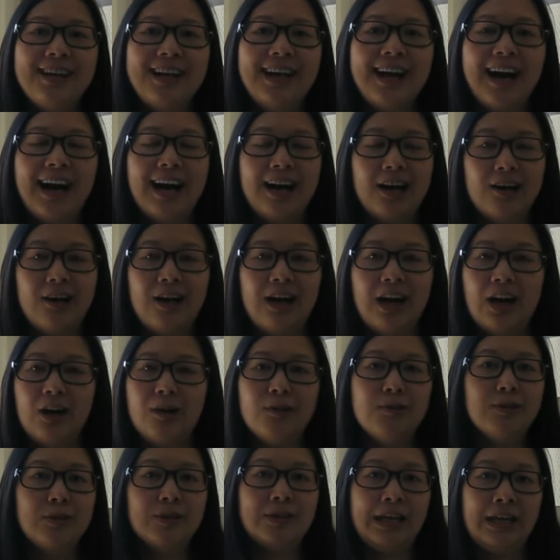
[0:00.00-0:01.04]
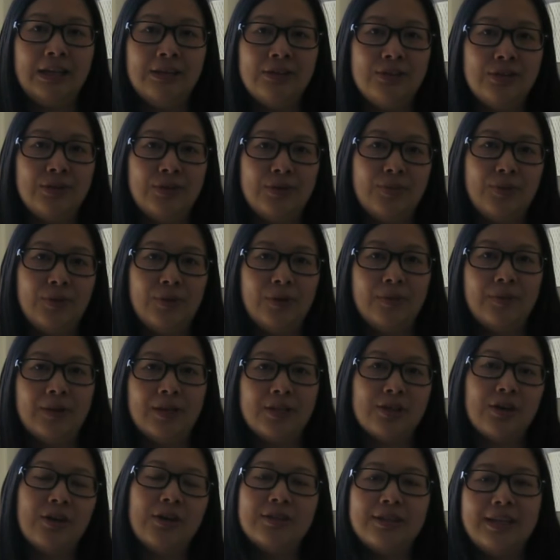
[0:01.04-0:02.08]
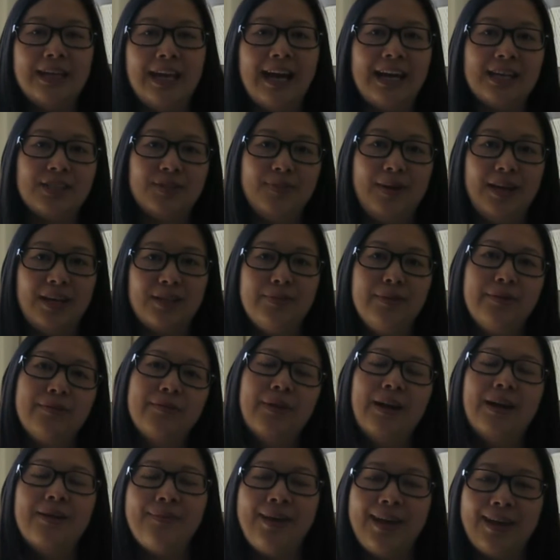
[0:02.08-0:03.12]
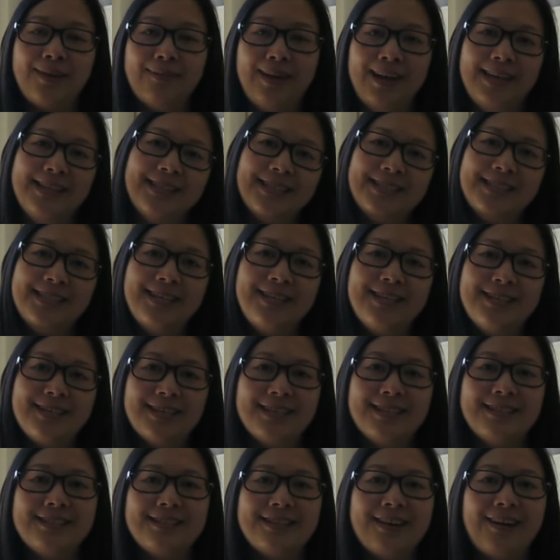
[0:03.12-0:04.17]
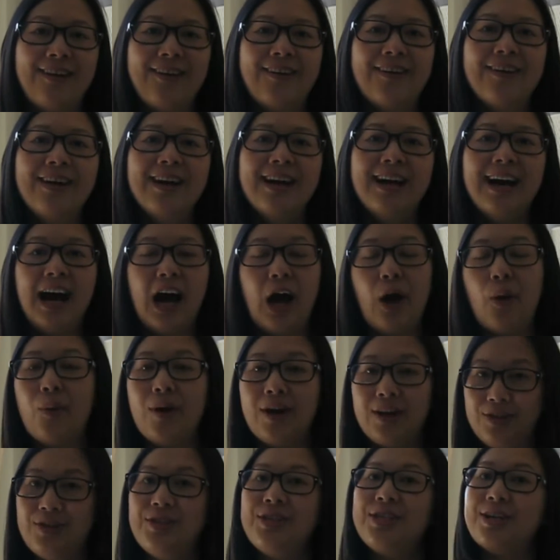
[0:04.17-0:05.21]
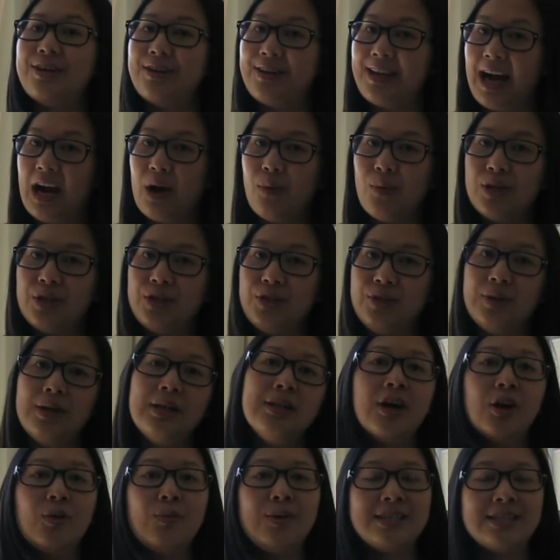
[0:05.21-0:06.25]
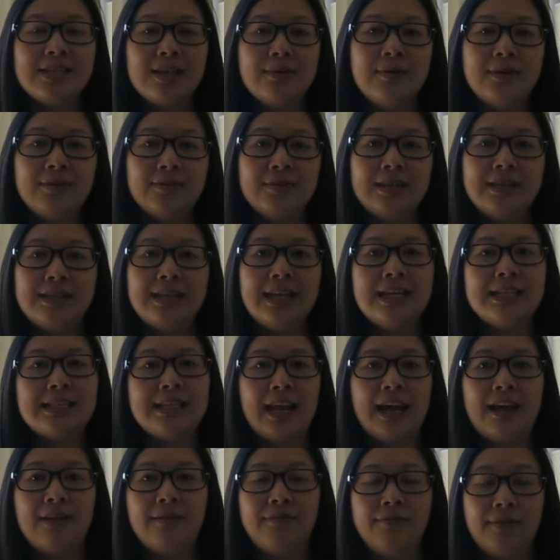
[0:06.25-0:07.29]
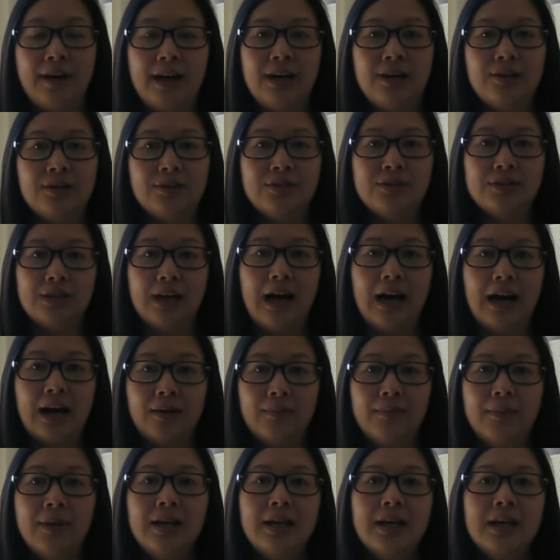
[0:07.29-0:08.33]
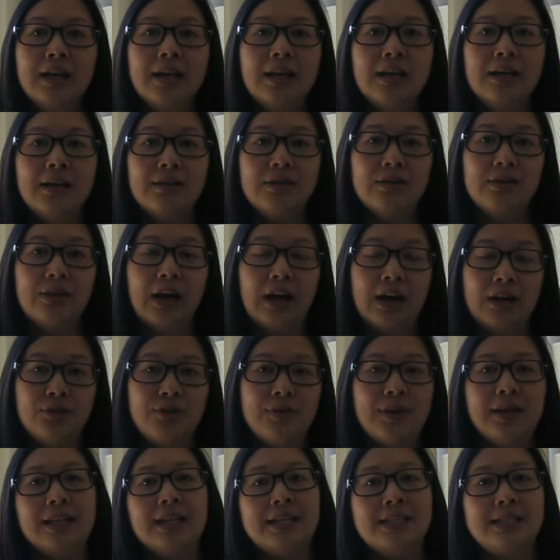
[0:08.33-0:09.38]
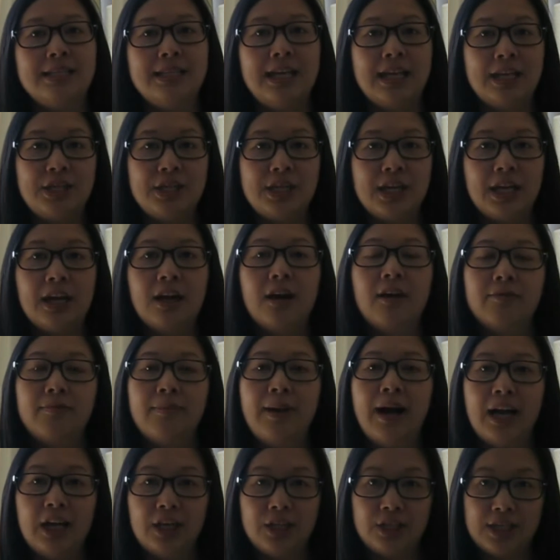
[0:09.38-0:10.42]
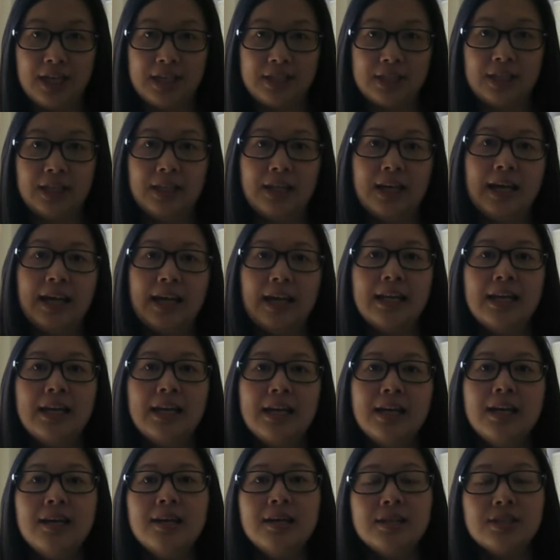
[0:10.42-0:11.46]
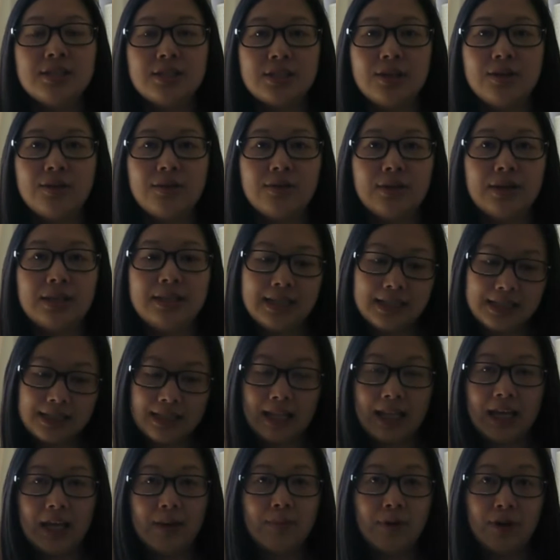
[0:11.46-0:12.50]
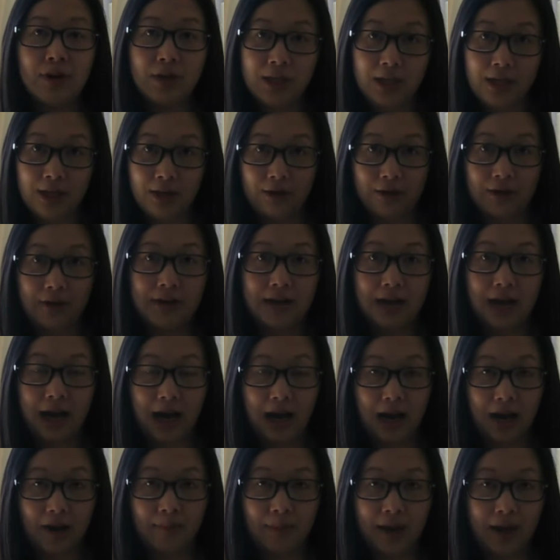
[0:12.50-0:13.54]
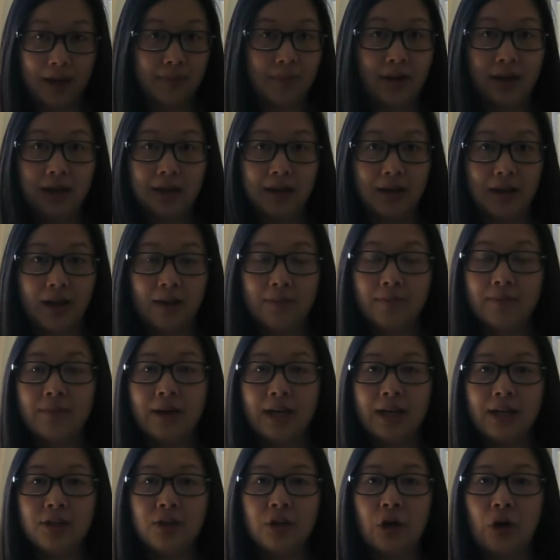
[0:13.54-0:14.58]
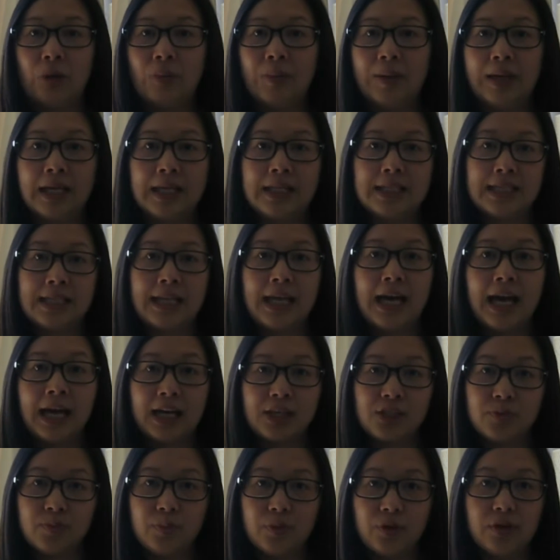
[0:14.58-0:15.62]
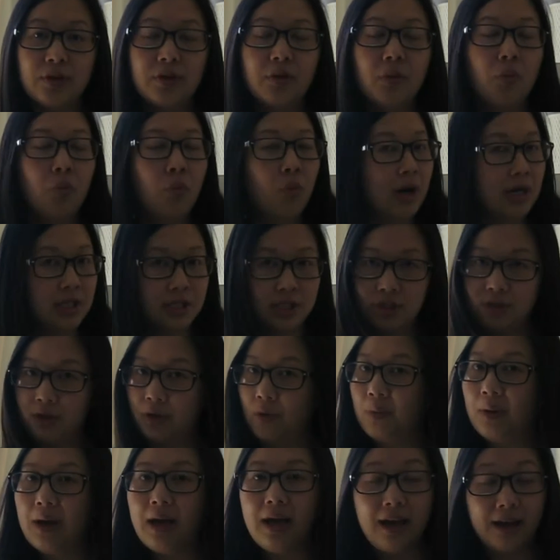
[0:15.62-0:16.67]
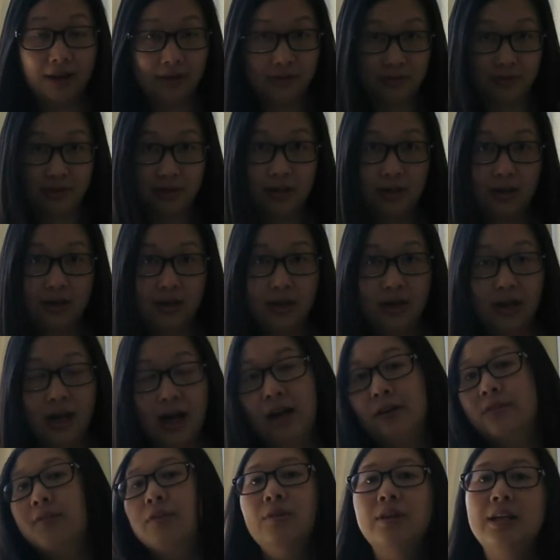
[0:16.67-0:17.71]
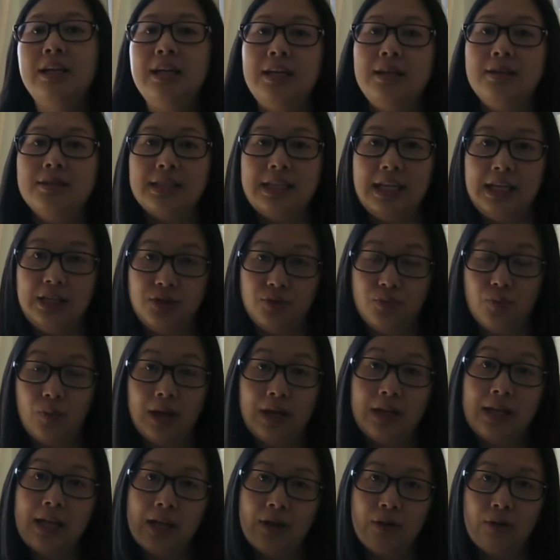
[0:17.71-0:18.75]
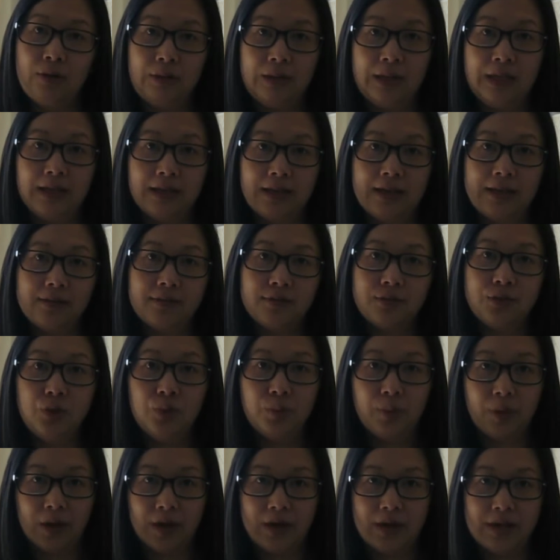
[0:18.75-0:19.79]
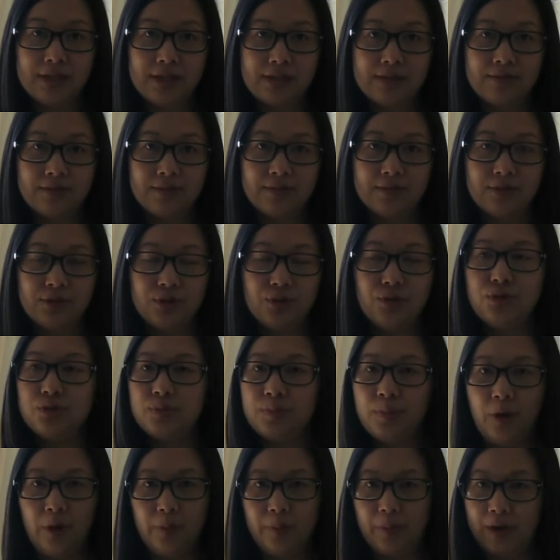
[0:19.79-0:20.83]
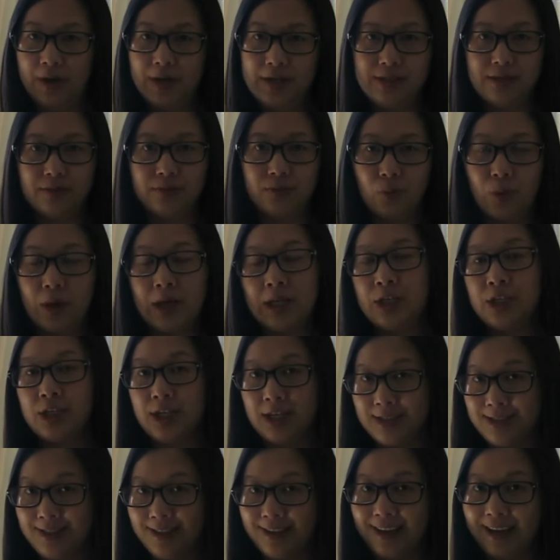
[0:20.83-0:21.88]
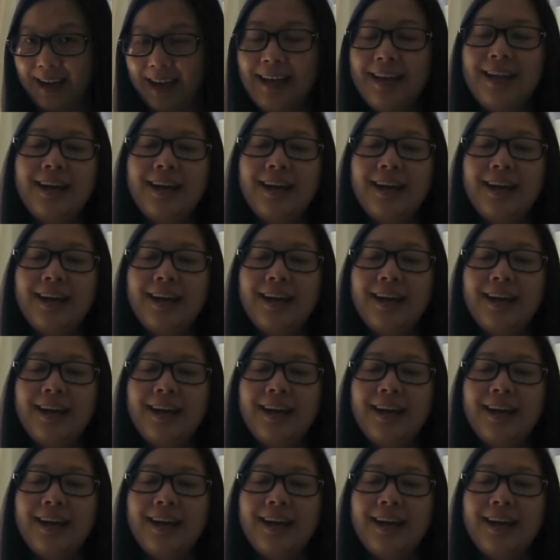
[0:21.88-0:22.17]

I'll look into pretty much all the aspects before I make my decision. So I want to share that with you, along with some of the things that I found during the stitching of my chatelaine. So a disclaimer here, I'm by no means an expert whatsoever. I've only stitched one and only like two small parts of one chatelaine.